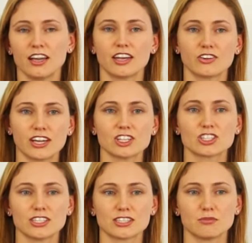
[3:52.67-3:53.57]
and
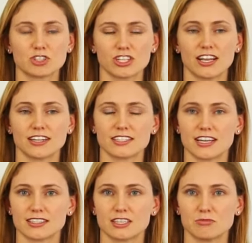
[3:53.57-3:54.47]
occasionally some genetic
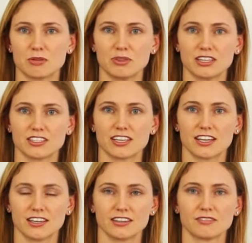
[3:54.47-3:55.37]
testing might be
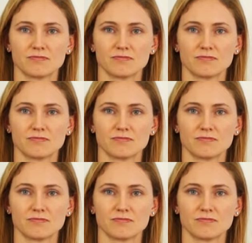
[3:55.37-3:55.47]
indicated.